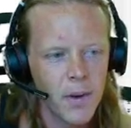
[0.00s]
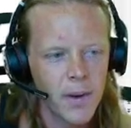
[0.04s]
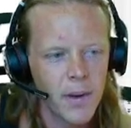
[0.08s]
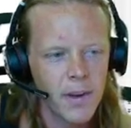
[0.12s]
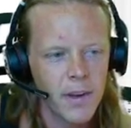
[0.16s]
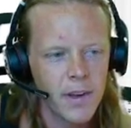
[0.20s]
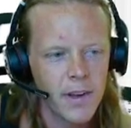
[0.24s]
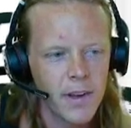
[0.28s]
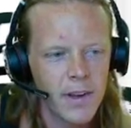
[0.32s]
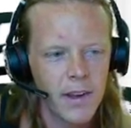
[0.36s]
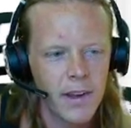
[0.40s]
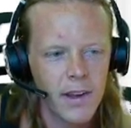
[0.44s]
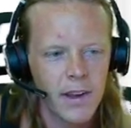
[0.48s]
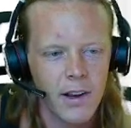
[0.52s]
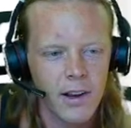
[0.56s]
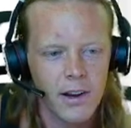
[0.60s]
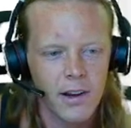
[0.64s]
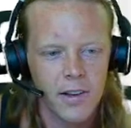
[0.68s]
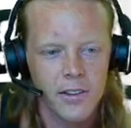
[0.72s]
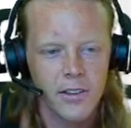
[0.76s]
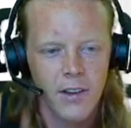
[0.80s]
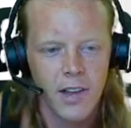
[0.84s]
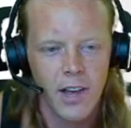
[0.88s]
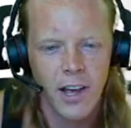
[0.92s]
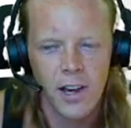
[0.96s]

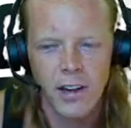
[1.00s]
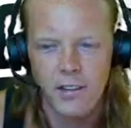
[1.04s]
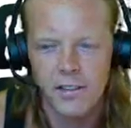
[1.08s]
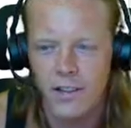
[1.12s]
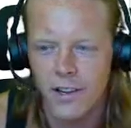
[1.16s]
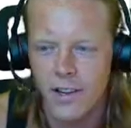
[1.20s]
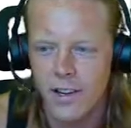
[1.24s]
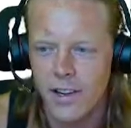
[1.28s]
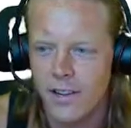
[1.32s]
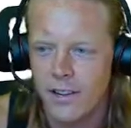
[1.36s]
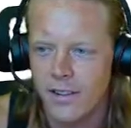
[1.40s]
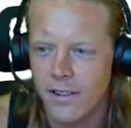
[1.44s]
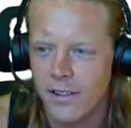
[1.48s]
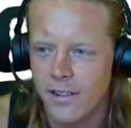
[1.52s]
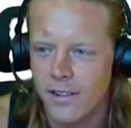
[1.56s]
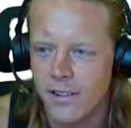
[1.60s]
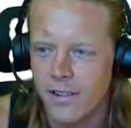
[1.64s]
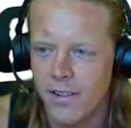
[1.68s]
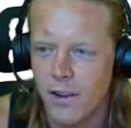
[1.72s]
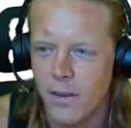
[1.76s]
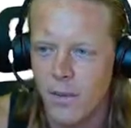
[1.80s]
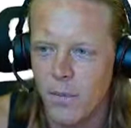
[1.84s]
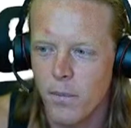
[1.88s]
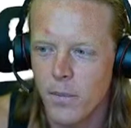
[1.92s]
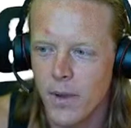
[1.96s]
Here's kind of like
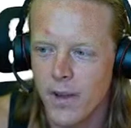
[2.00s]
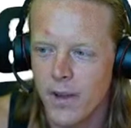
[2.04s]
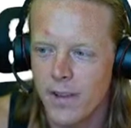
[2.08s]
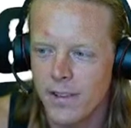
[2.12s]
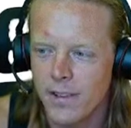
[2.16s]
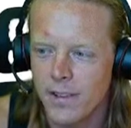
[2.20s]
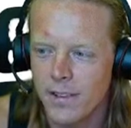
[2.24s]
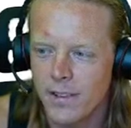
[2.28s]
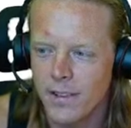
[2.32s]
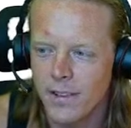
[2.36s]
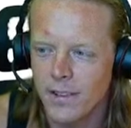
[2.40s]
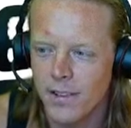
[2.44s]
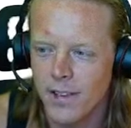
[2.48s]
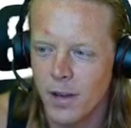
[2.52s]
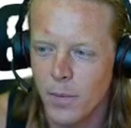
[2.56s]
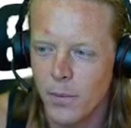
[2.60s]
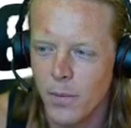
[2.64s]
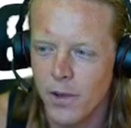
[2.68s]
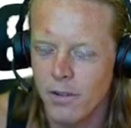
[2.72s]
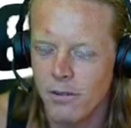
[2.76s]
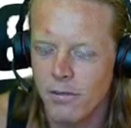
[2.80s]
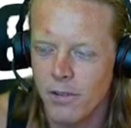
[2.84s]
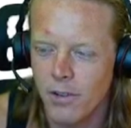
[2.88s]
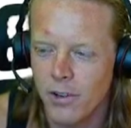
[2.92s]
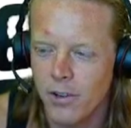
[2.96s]
a basic
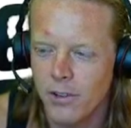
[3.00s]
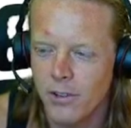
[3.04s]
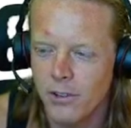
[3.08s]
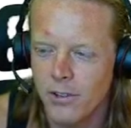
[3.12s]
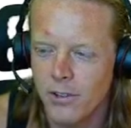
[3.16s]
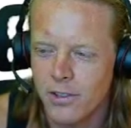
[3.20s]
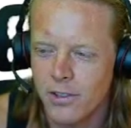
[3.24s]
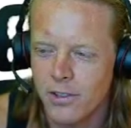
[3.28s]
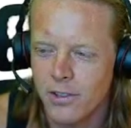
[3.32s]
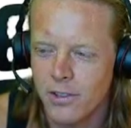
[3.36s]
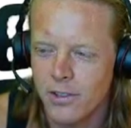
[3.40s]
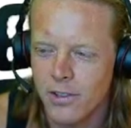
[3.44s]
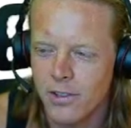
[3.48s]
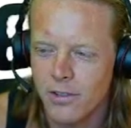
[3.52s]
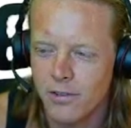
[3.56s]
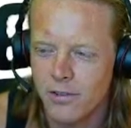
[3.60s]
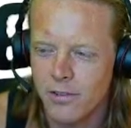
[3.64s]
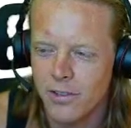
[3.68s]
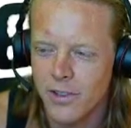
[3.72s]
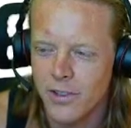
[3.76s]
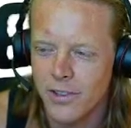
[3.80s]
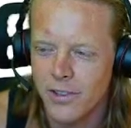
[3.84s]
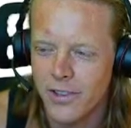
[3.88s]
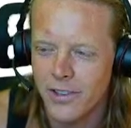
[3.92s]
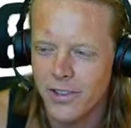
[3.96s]
dummy version of
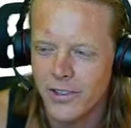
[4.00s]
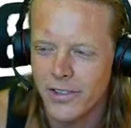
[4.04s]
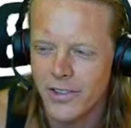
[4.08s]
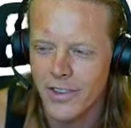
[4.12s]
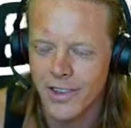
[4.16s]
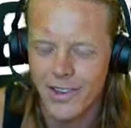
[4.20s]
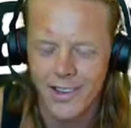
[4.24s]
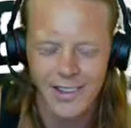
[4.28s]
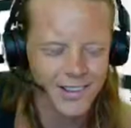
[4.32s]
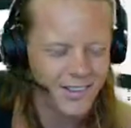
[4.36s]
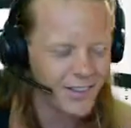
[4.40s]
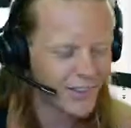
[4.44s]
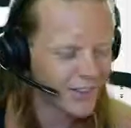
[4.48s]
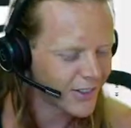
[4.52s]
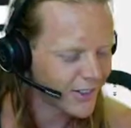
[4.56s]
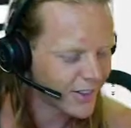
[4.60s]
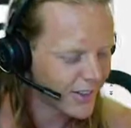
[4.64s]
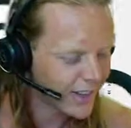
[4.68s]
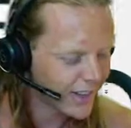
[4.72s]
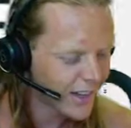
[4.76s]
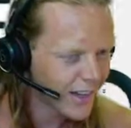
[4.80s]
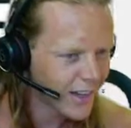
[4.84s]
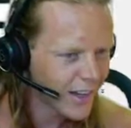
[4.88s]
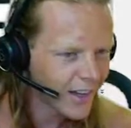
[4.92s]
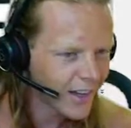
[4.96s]
what this thing is doing.